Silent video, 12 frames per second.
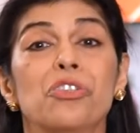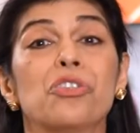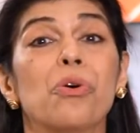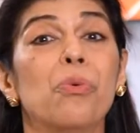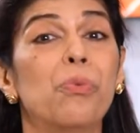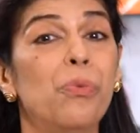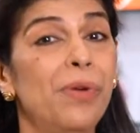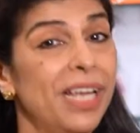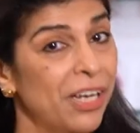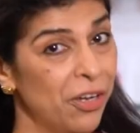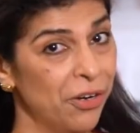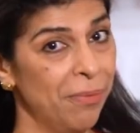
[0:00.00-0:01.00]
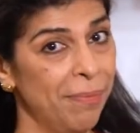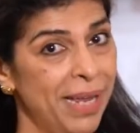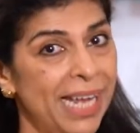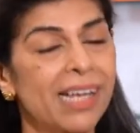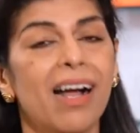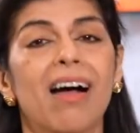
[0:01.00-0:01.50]
So we're going to
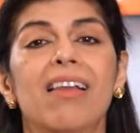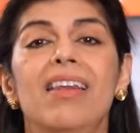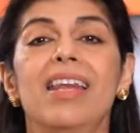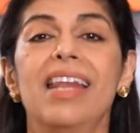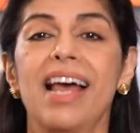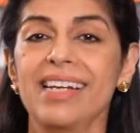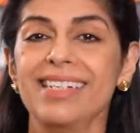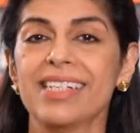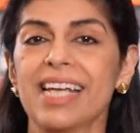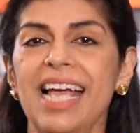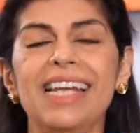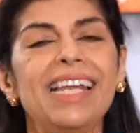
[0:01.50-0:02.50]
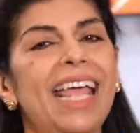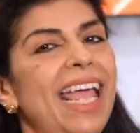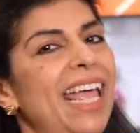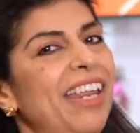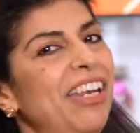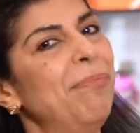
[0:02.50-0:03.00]
make a light and
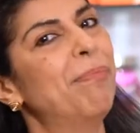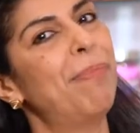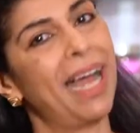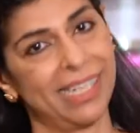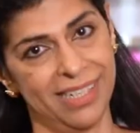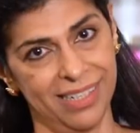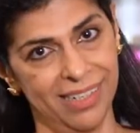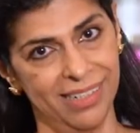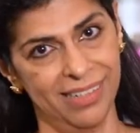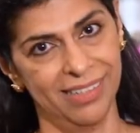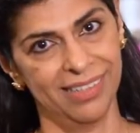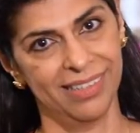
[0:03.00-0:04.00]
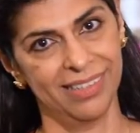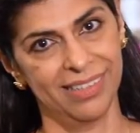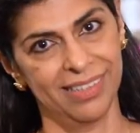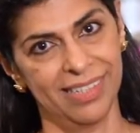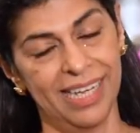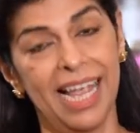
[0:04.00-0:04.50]
airy batter.
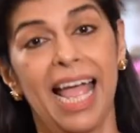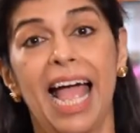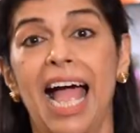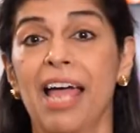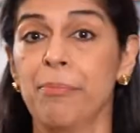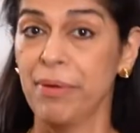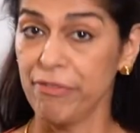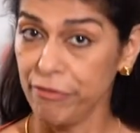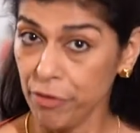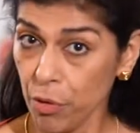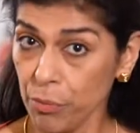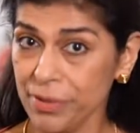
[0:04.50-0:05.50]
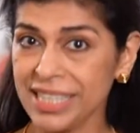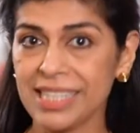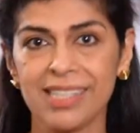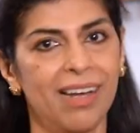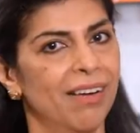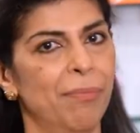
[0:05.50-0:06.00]
And before we
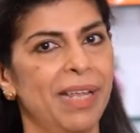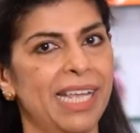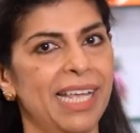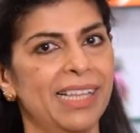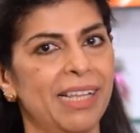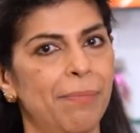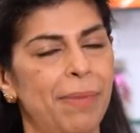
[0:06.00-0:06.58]
start making the